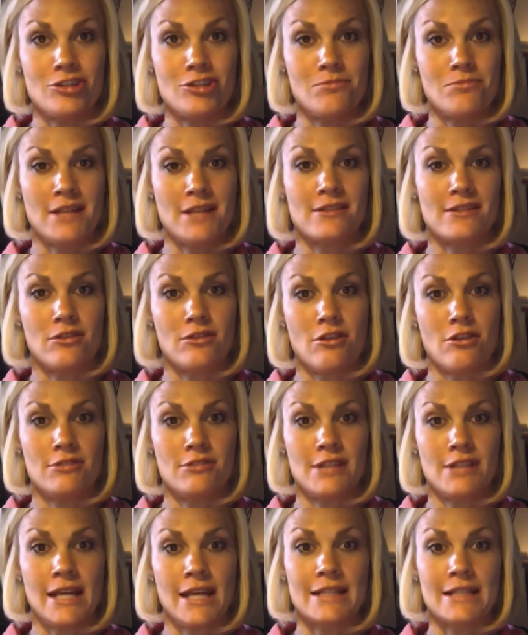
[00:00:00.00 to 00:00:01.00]
base on those
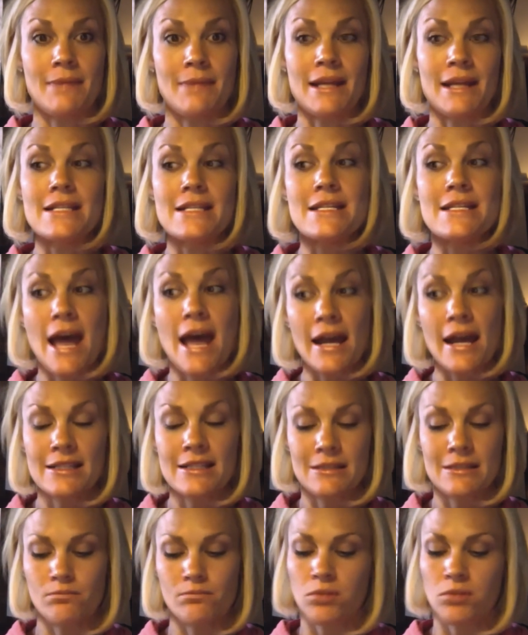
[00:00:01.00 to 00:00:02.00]
things. My next
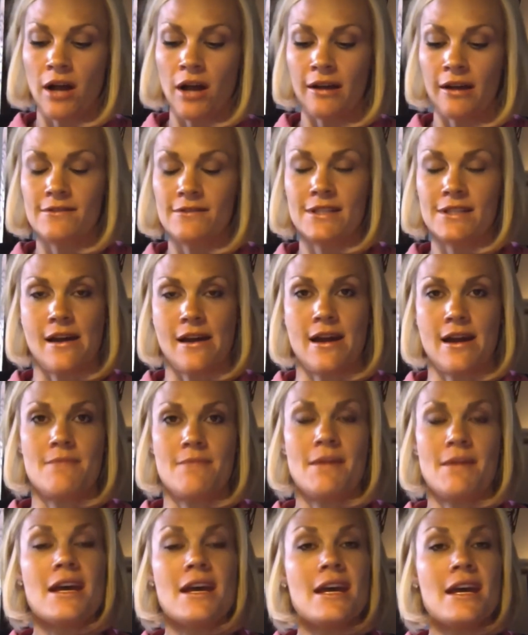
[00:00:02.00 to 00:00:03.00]
block of
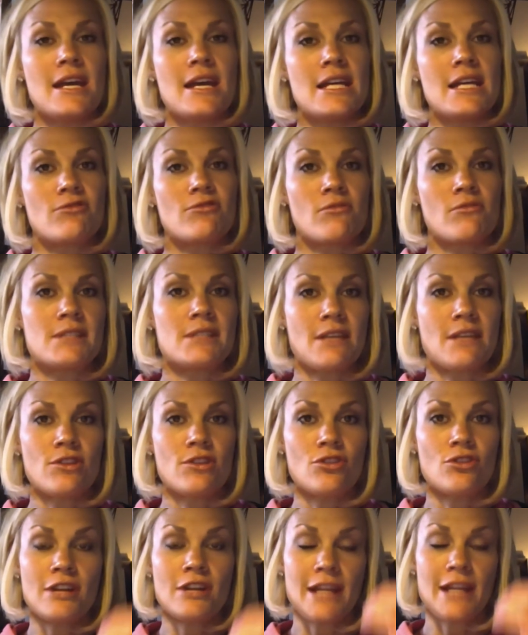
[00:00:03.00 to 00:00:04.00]
time is from
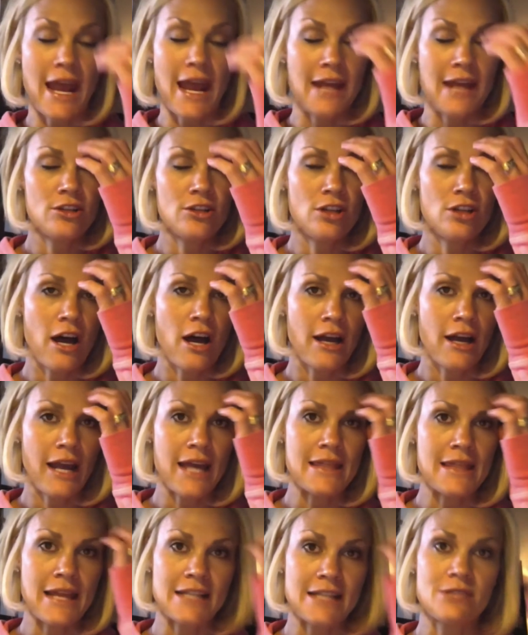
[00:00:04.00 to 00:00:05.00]
7:30 to 8 o'clock,
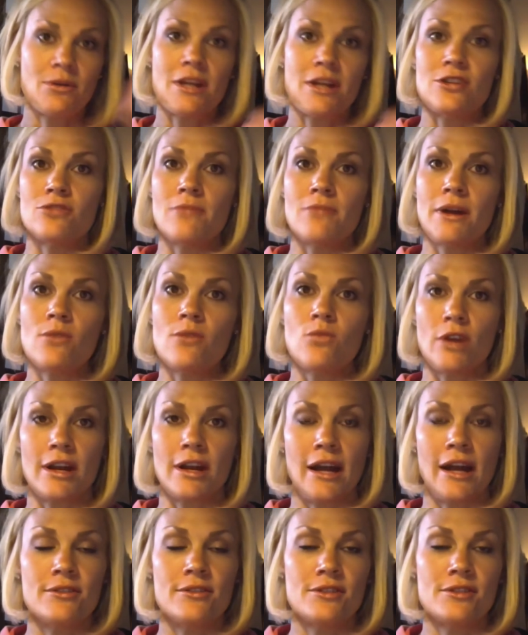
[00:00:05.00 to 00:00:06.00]
and that's when I do my
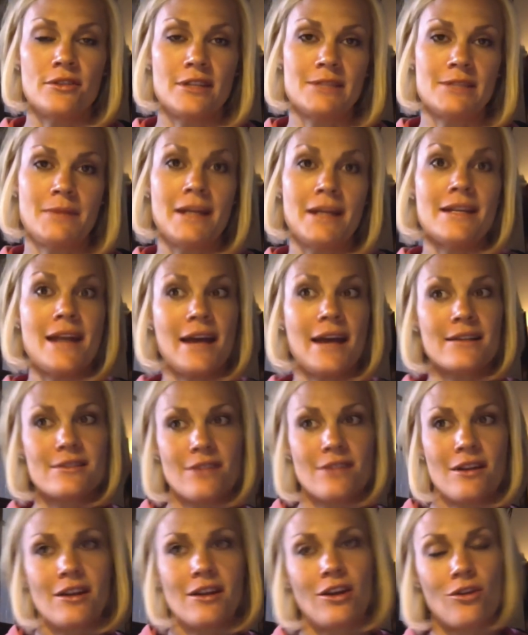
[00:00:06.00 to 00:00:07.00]
workout. So that's my next
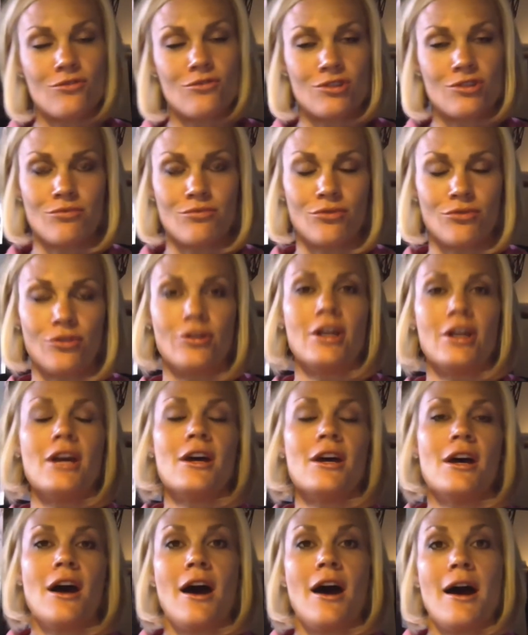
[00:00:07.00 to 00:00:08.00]
non-negotiable
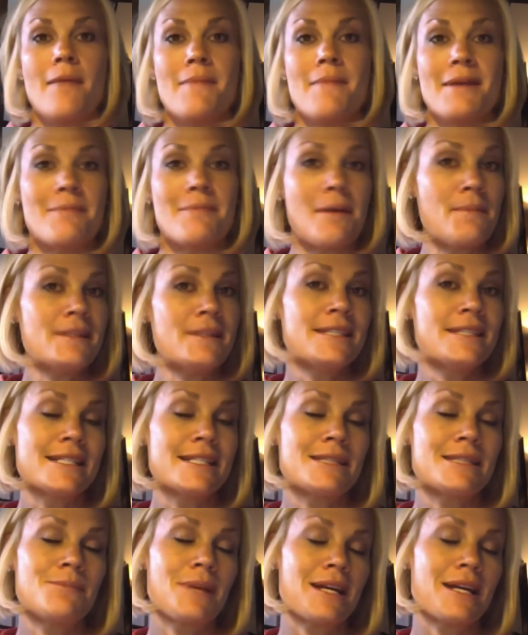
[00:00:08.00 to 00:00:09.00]
in my
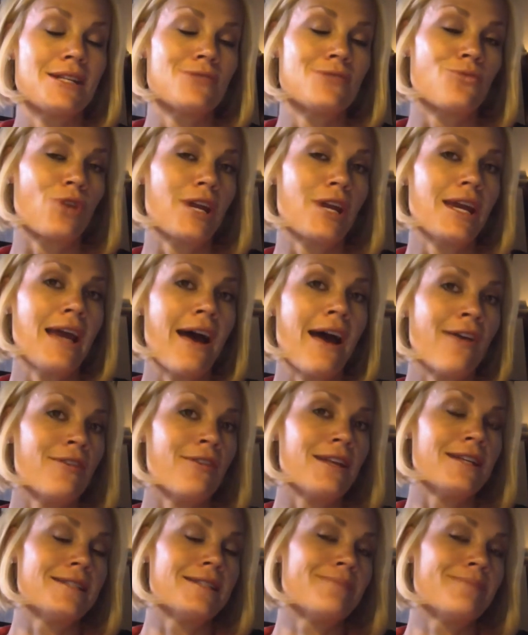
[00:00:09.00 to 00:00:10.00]
business, because working out
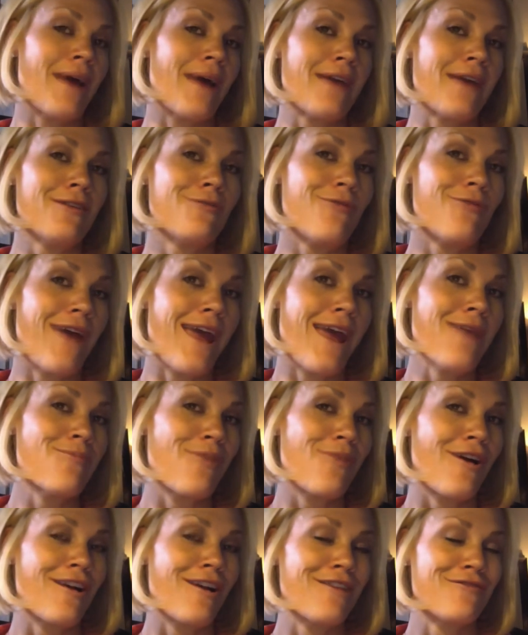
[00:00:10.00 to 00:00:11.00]
is, by the way,
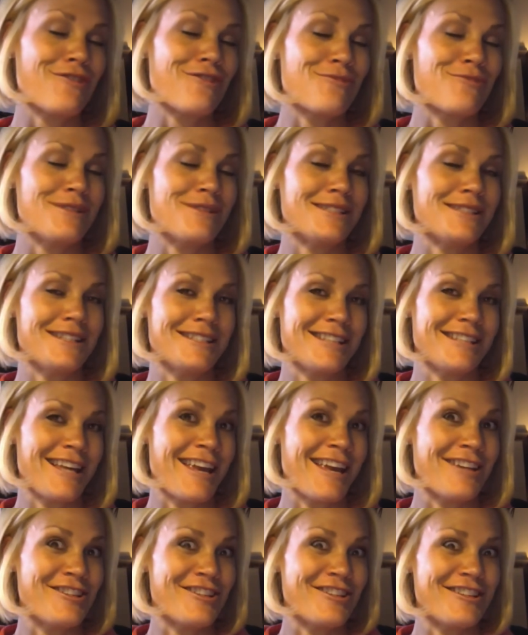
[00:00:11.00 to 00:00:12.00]
part of your business in
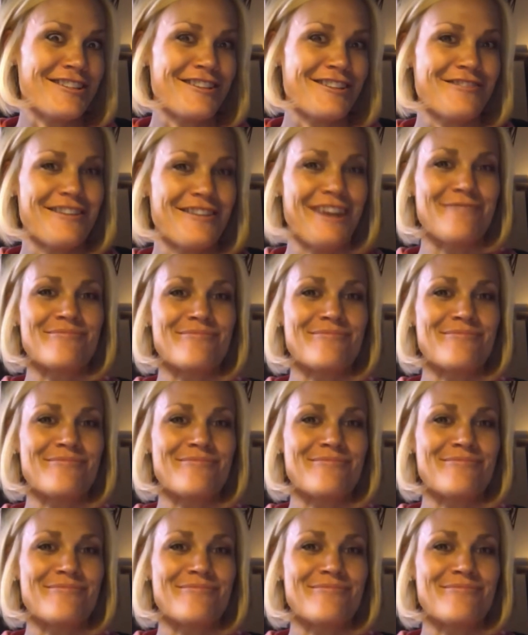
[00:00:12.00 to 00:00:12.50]
case you didn't know that.